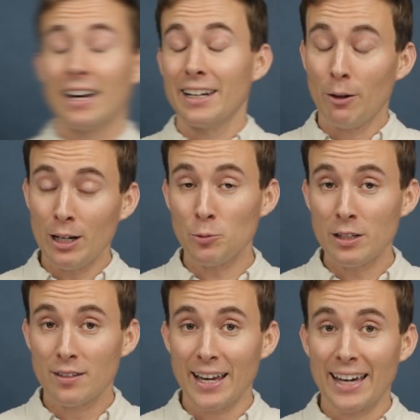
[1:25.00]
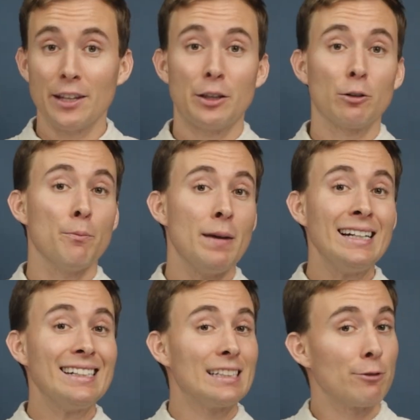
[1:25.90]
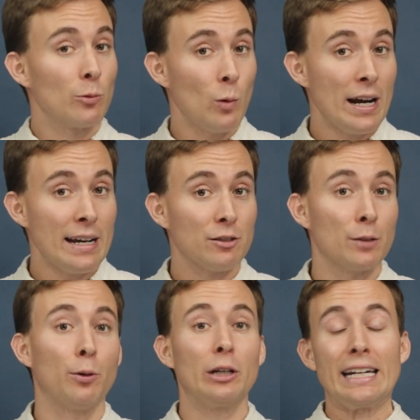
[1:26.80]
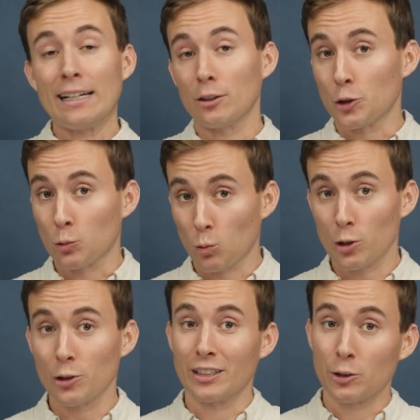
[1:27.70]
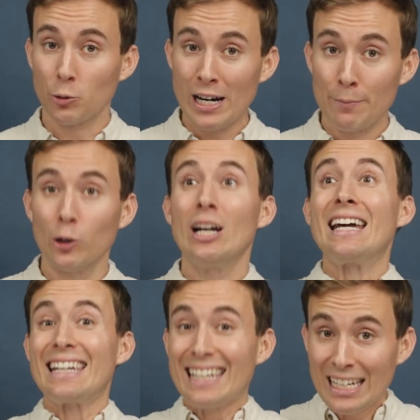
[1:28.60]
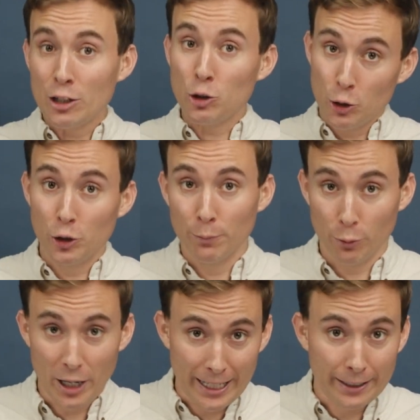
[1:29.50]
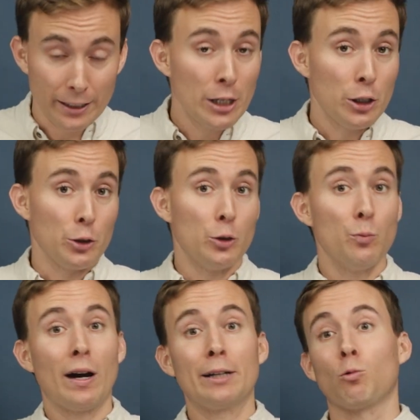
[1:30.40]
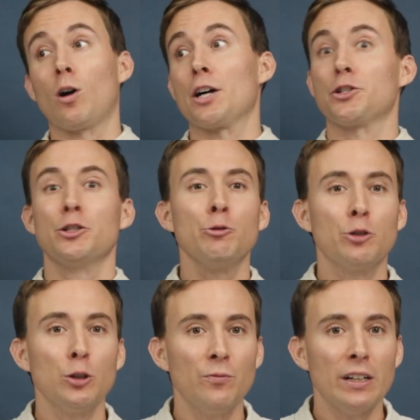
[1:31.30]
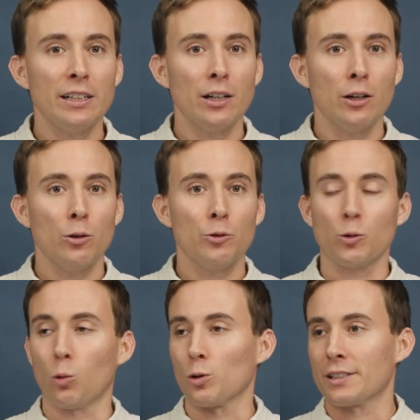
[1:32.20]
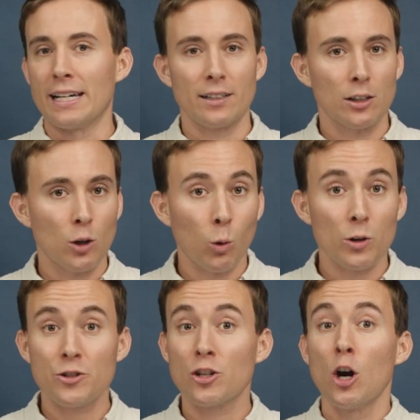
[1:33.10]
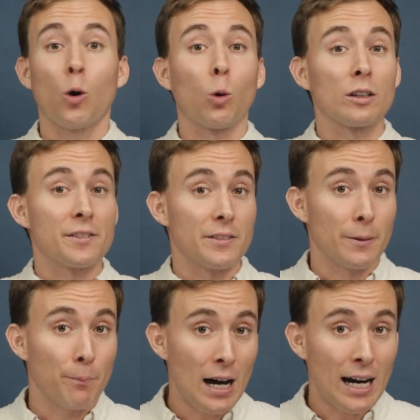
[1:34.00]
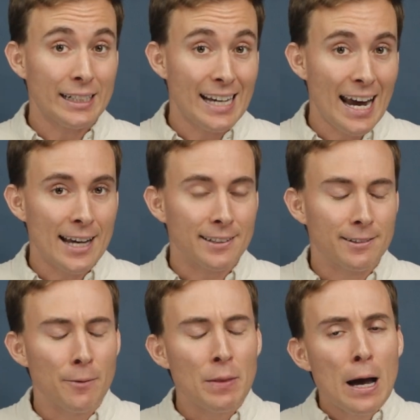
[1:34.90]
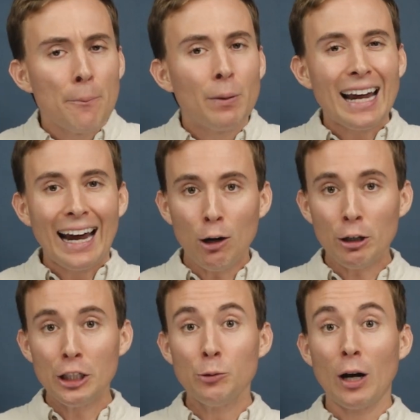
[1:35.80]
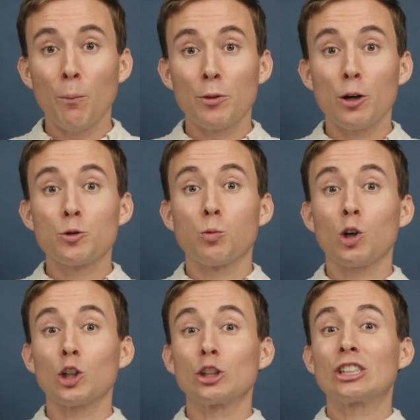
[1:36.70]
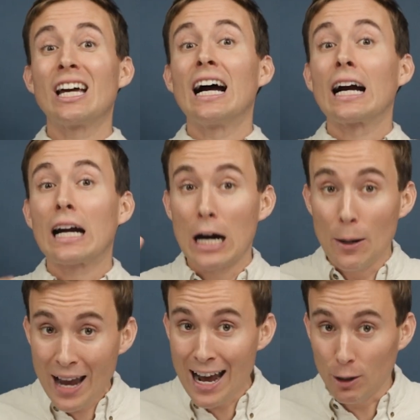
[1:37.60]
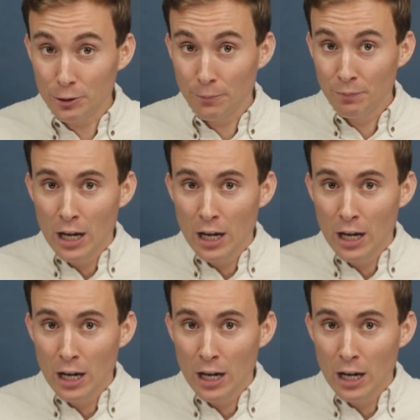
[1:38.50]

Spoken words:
Now, as we said, there are many different ways to put English words and grammar into your brain. You might watch YouTube videos, or take a course, or listen to podcasts, but how can you help those words come out?